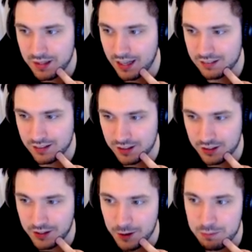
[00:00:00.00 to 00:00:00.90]
I mean, that doesn't
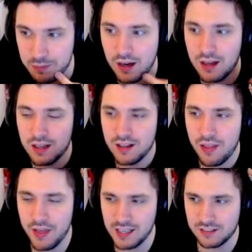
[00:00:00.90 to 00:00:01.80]
look good, but...
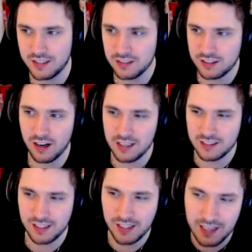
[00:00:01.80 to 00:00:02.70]
Thing is, this guy
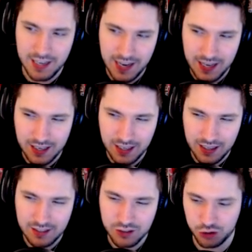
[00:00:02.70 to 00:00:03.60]
is clearly
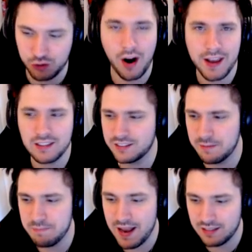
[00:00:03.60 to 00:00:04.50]
trying
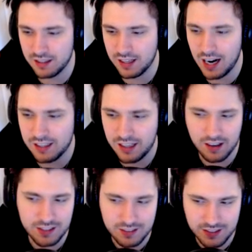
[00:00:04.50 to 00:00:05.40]
to make the
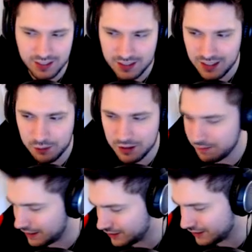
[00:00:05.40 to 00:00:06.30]
garden nicer, I would
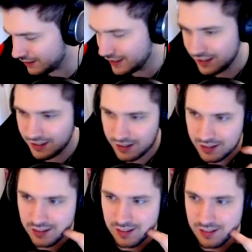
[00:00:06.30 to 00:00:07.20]
imagine.
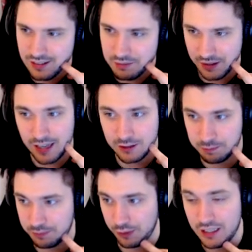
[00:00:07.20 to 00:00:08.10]
I mean,
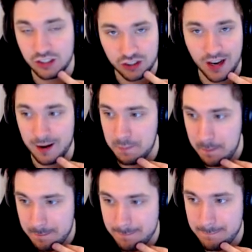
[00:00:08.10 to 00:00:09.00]
that's pretty shit.
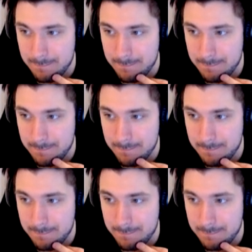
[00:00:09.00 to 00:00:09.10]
